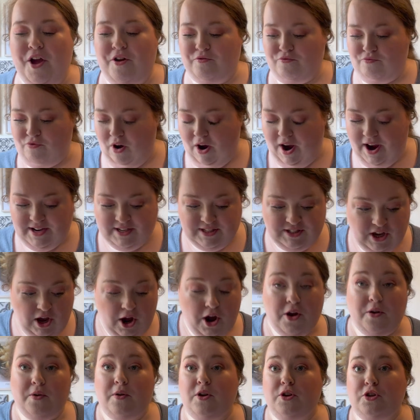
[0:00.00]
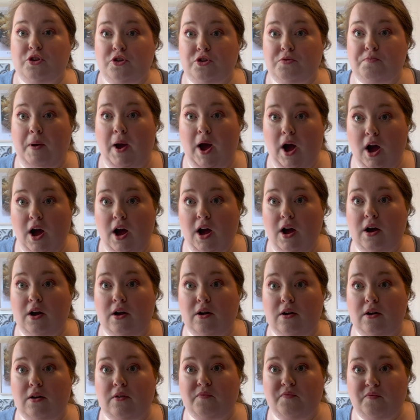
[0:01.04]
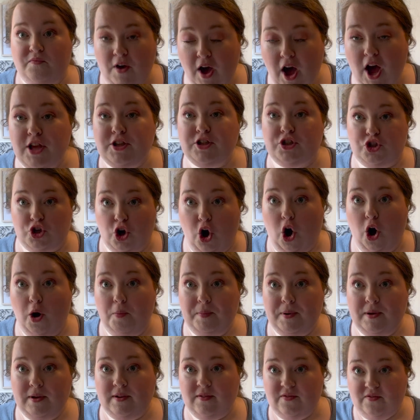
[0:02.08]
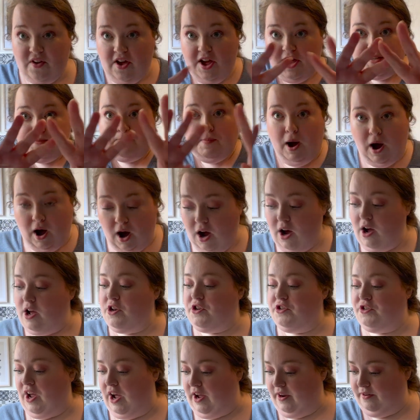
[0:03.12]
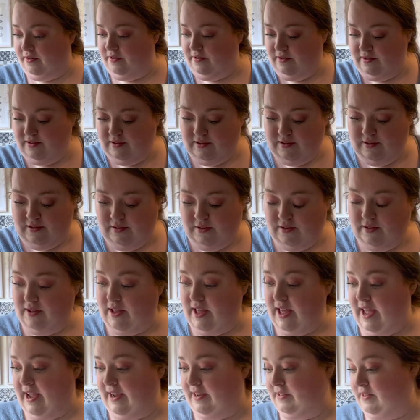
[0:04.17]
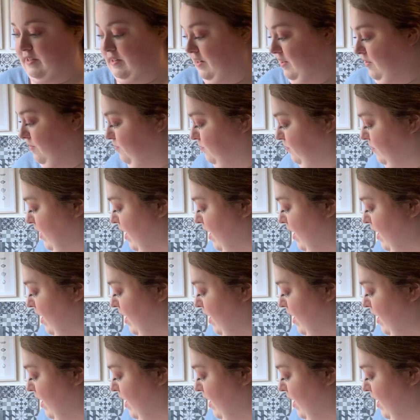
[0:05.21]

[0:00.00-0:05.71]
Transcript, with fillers: Right, so part, first job, first part done. Excellent.